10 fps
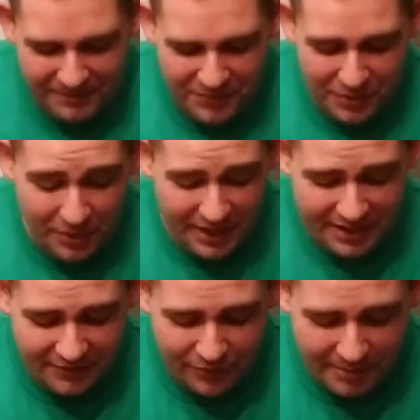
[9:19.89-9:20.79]
the one I
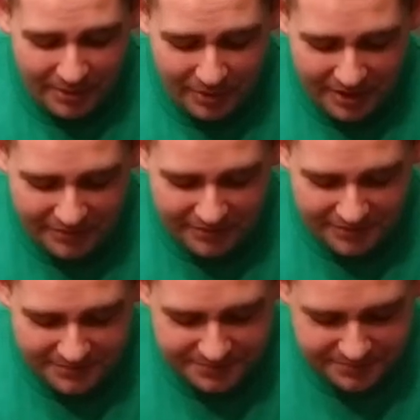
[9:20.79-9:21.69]
did for my
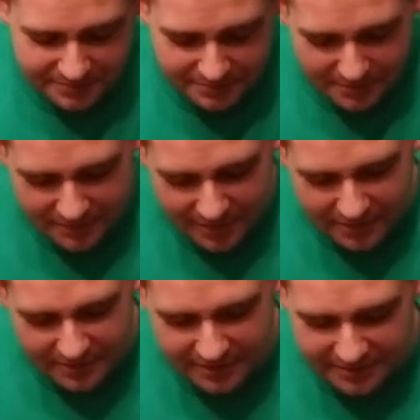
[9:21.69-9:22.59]
wife
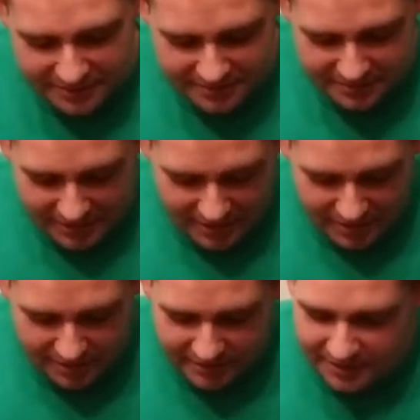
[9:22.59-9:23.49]
is
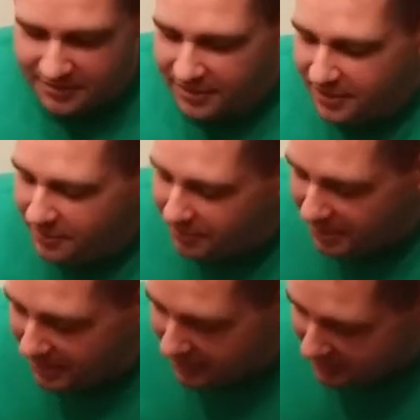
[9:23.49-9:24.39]
ugly,
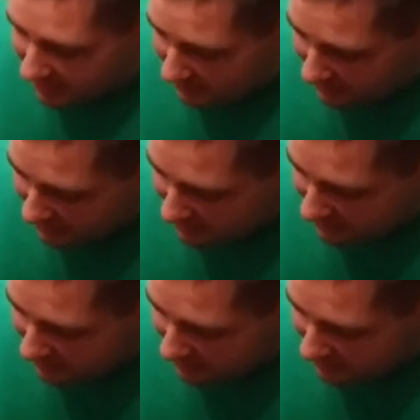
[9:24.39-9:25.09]
but I think